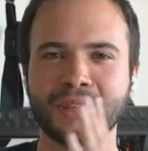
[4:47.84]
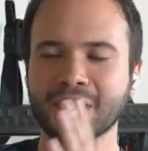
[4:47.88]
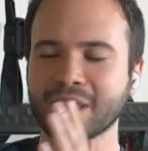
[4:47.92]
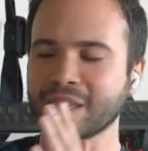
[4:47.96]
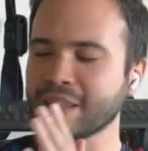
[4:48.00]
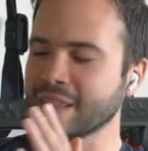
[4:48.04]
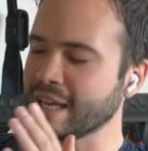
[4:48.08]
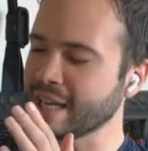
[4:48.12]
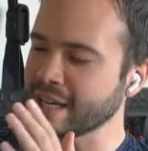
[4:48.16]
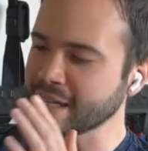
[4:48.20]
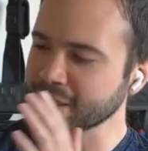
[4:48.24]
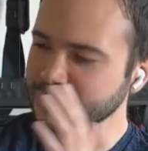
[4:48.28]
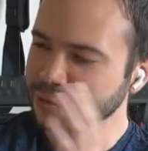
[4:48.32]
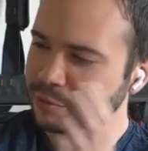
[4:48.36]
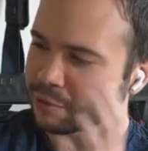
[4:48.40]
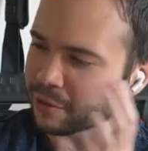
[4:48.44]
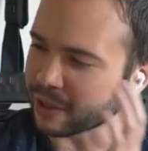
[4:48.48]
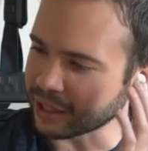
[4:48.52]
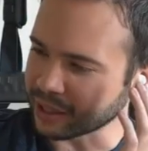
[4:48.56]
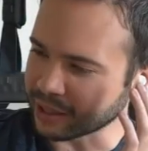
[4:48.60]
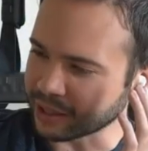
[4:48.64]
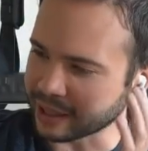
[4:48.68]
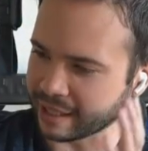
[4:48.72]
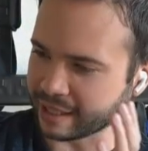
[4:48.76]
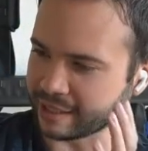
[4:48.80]
That is
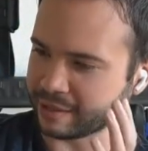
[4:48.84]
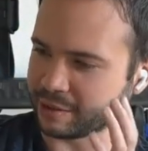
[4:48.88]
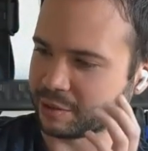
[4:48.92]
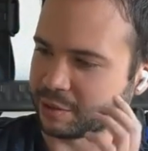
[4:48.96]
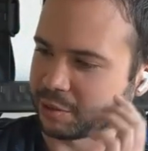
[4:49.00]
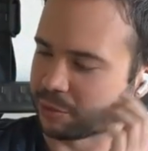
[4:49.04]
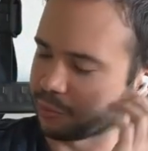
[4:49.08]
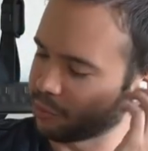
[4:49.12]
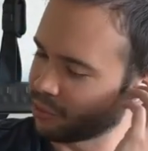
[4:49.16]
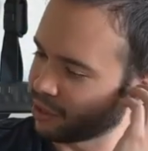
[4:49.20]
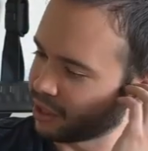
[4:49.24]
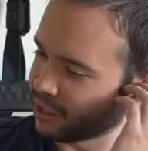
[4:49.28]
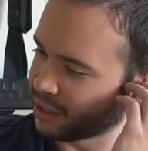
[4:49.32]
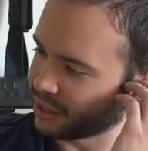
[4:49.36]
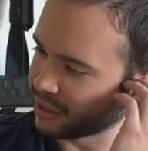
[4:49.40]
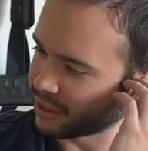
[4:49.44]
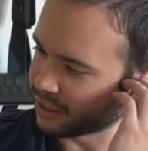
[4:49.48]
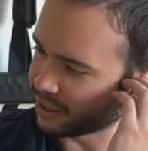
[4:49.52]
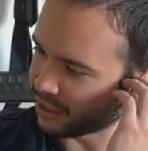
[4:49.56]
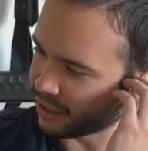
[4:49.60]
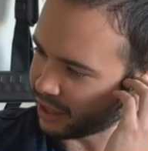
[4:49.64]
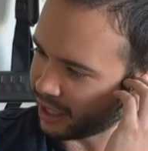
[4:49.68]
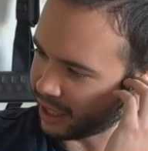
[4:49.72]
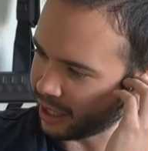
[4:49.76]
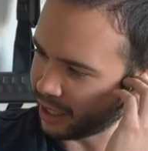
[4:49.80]
fantastic
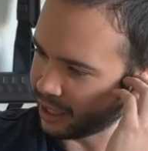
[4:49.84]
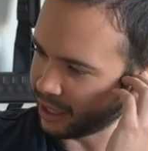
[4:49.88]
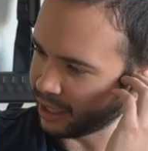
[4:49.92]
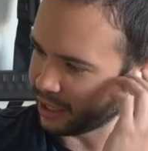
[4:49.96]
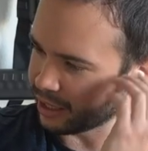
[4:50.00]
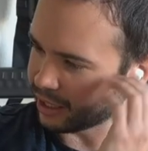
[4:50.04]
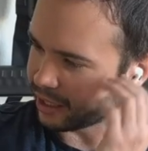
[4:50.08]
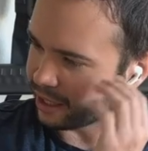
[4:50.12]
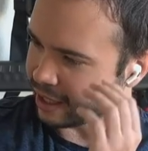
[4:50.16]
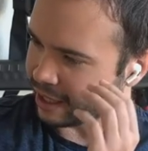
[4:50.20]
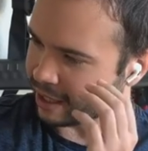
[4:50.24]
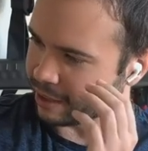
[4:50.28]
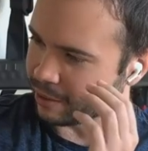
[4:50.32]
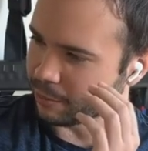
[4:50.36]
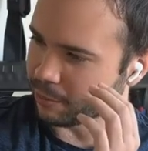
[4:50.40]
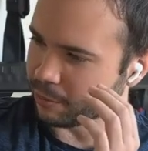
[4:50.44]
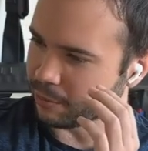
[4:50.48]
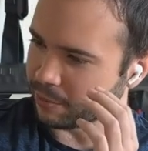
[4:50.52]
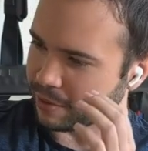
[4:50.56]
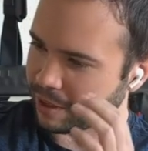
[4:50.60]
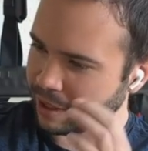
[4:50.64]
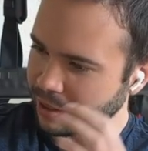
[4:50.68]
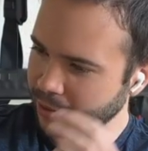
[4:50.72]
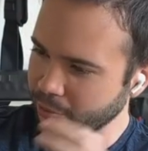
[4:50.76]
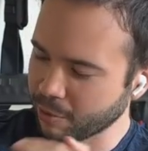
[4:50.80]
because I, I,
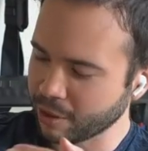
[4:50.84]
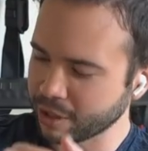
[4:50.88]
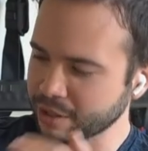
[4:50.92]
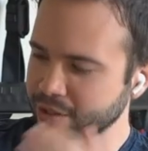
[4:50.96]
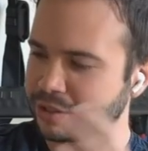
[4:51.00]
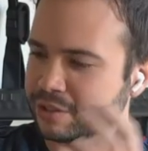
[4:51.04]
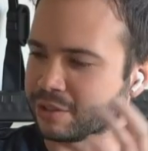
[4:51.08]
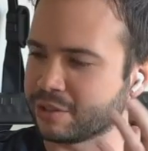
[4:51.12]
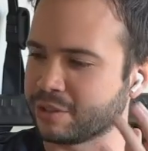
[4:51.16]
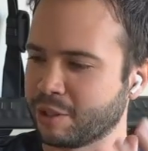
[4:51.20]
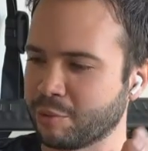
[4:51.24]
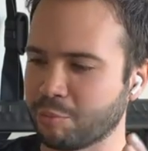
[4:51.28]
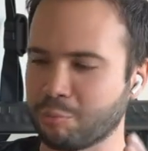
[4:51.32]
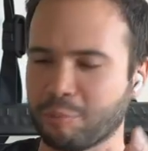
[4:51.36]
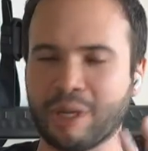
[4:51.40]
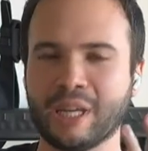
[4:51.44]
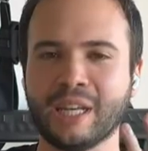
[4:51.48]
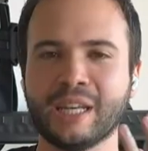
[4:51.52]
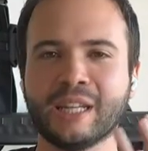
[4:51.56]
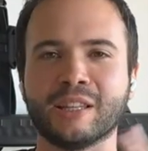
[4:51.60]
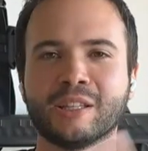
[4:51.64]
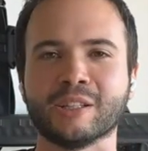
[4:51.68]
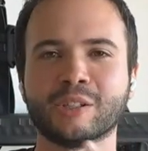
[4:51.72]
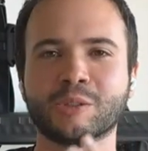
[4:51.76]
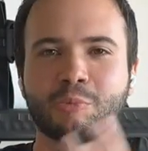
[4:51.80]
I want to start
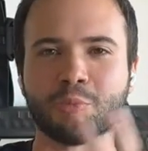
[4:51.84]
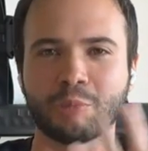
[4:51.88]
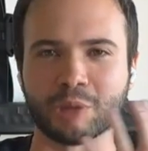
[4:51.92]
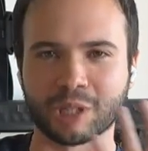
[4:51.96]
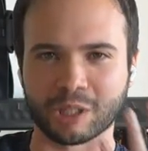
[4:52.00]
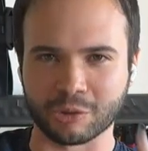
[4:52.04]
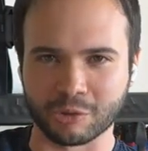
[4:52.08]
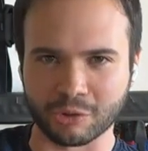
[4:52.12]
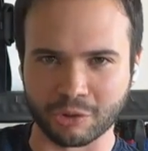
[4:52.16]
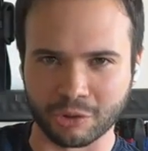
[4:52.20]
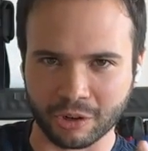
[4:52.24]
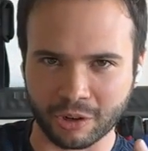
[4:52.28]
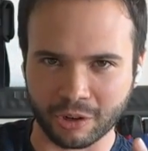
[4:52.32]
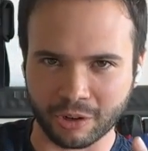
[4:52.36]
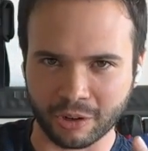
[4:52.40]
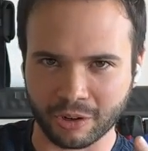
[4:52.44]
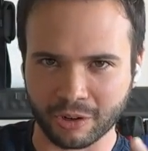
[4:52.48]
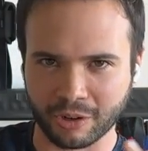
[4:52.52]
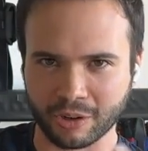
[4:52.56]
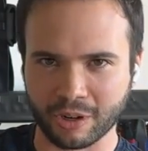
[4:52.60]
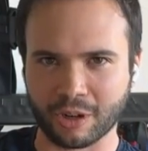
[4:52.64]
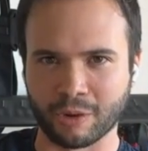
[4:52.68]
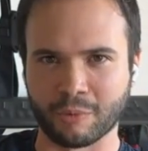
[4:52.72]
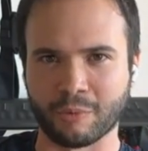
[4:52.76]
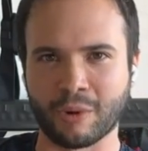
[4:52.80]
painting this picture
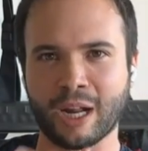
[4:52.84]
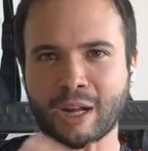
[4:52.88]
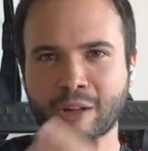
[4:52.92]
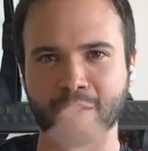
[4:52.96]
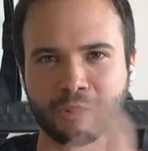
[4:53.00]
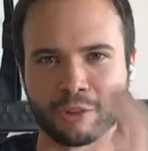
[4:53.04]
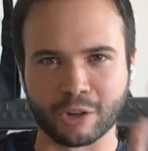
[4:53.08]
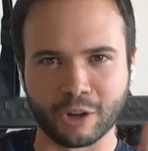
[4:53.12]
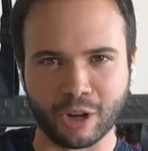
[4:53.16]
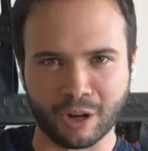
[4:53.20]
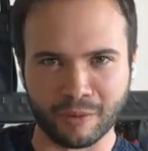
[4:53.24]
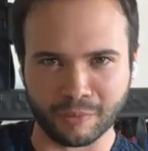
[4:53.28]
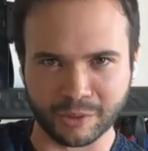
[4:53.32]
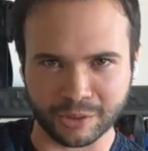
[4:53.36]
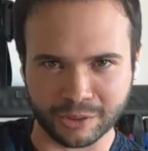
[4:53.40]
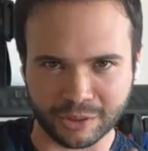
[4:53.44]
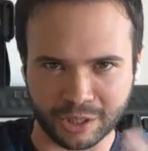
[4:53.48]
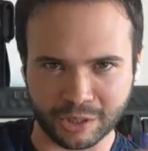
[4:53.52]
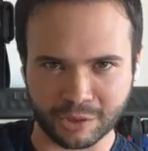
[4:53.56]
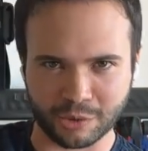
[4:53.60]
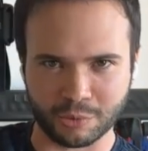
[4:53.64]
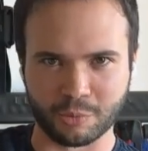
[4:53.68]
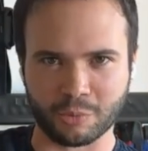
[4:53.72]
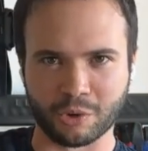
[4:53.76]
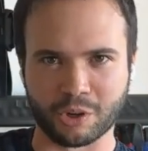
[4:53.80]
around the
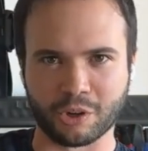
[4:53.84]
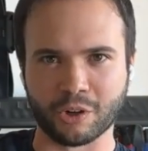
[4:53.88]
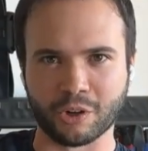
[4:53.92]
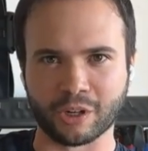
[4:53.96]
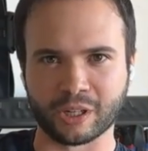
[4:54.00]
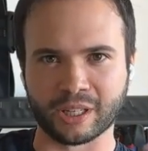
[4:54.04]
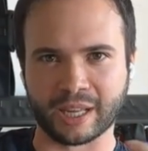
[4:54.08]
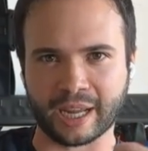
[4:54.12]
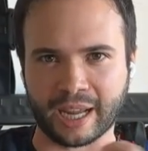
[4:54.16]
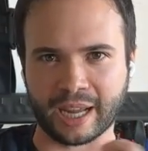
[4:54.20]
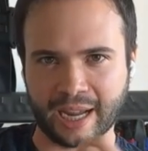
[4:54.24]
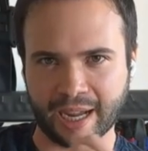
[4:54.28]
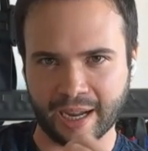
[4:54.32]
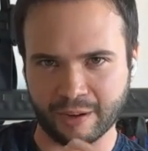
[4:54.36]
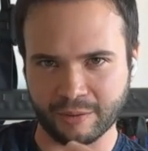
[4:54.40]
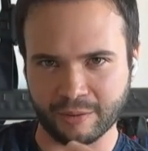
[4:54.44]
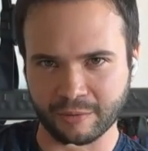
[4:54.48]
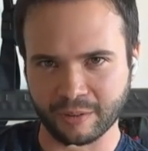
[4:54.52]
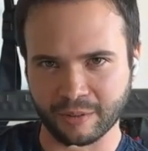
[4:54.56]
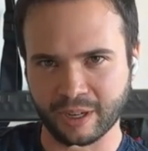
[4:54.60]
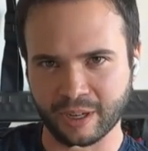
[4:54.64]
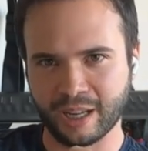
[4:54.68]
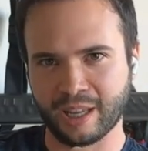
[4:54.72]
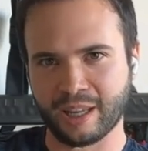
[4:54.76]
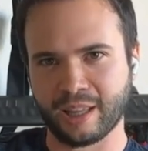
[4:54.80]
conversation we're going to have.